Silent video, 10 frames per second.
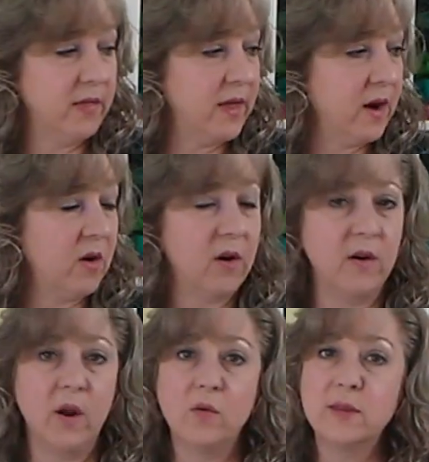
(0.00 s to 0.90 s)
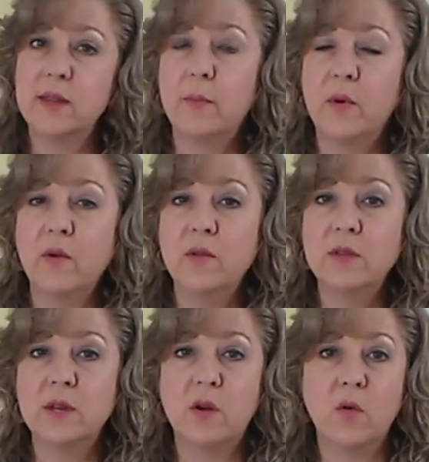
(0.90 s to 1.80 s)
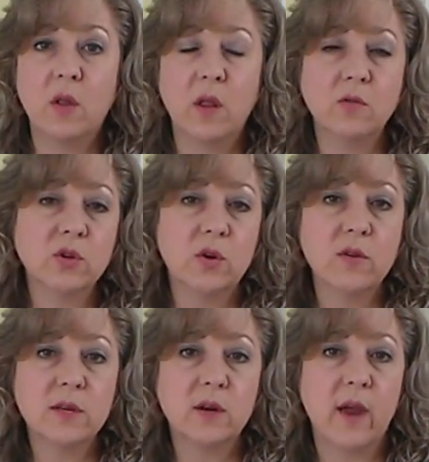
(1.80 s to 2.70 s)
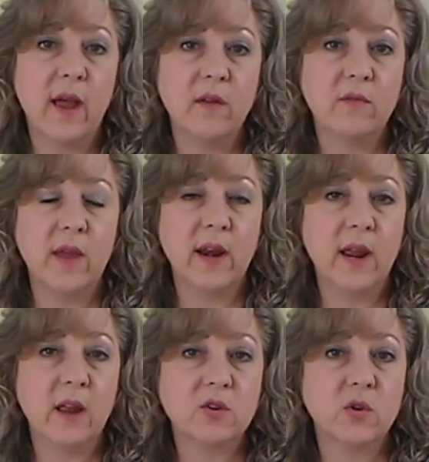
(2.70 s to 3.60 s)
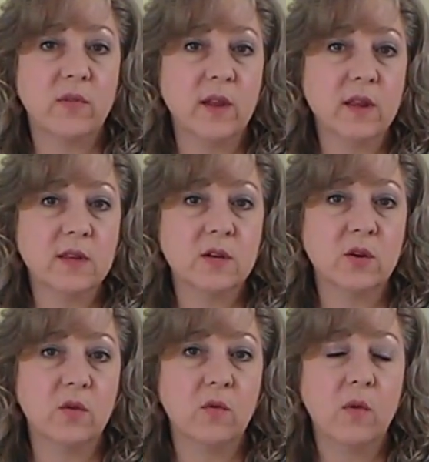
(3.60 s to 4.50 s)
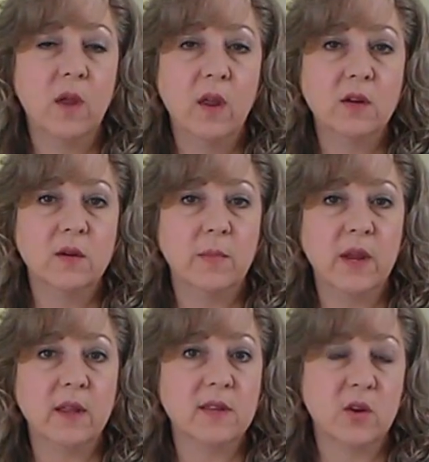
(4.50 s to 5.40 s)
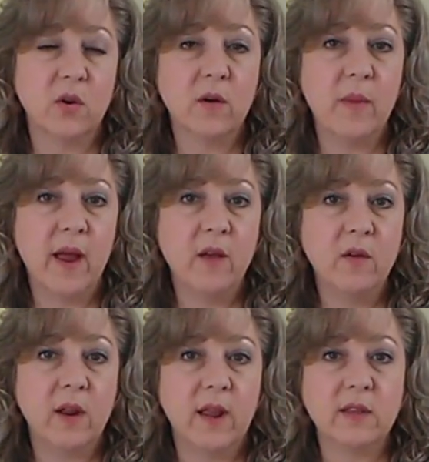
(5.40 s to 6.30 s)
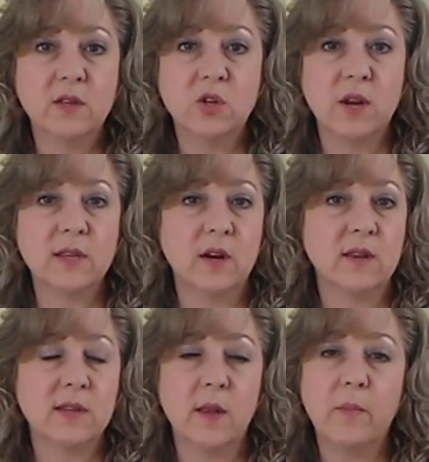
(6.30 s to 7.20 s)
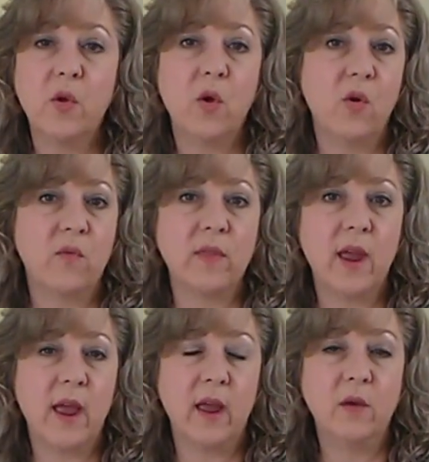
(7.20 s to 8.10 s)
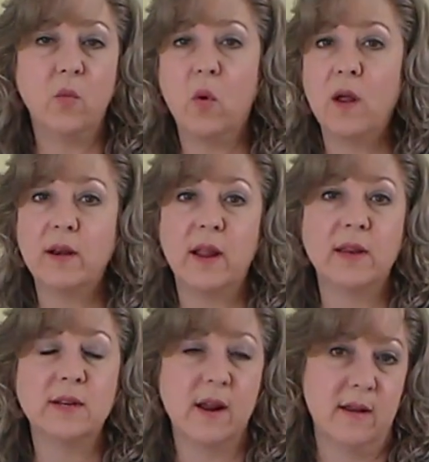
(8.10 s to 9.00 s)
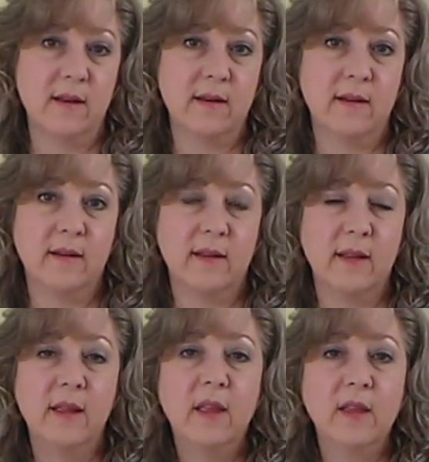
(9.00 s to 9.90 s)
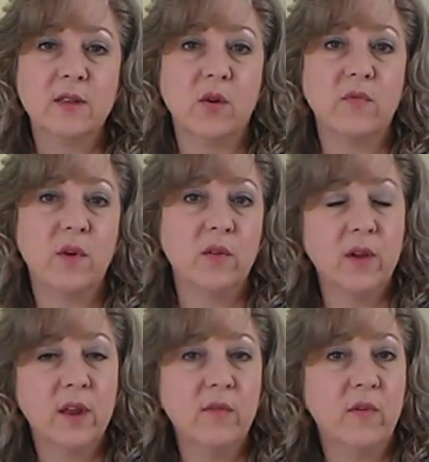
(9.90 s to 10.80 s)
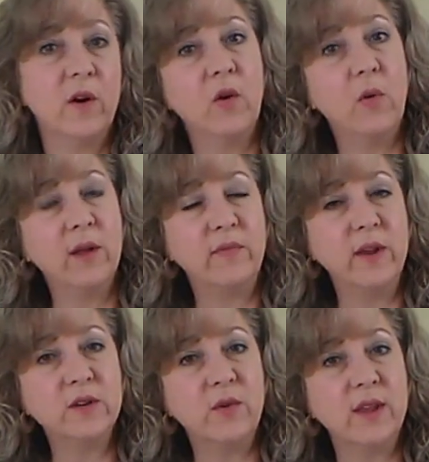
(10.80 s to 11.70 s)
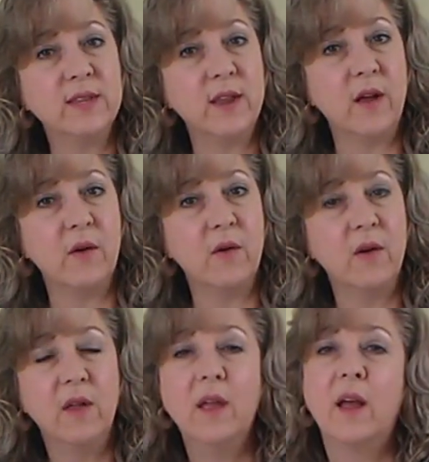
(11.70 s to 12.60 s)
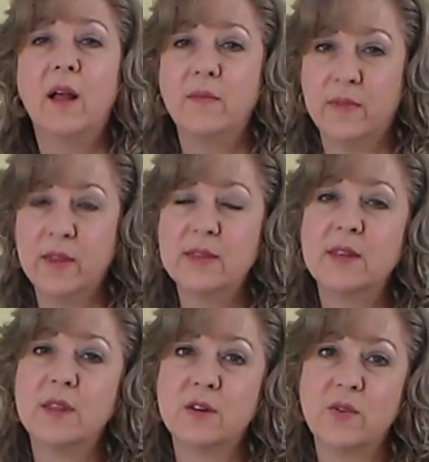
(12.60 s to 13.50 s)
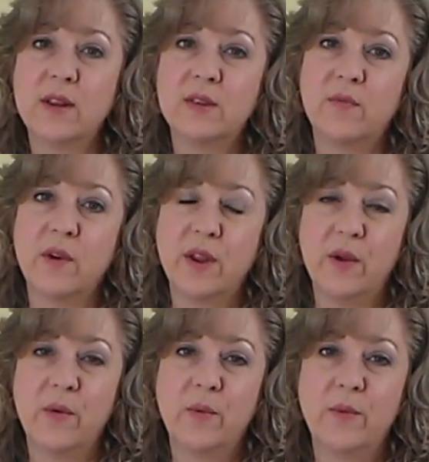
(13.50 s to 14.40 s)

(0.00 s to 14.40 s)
There are no zippers, no closures to have any extra things to be concerned about. It's just a simple over the head one and done. So if you're looking for a quick victory sew, this is the dress for you.